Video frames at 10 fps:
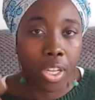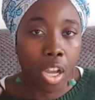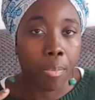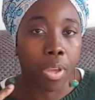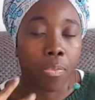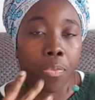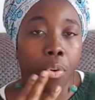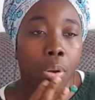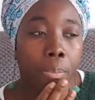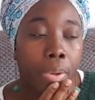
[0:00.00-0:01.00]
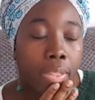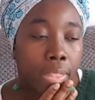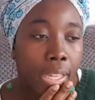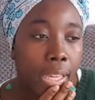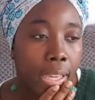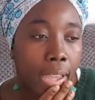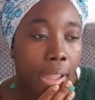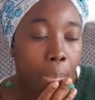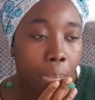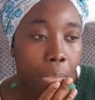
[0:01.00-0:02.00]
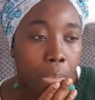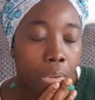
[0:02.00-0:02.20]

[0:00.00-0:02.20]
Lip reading: coming from the camera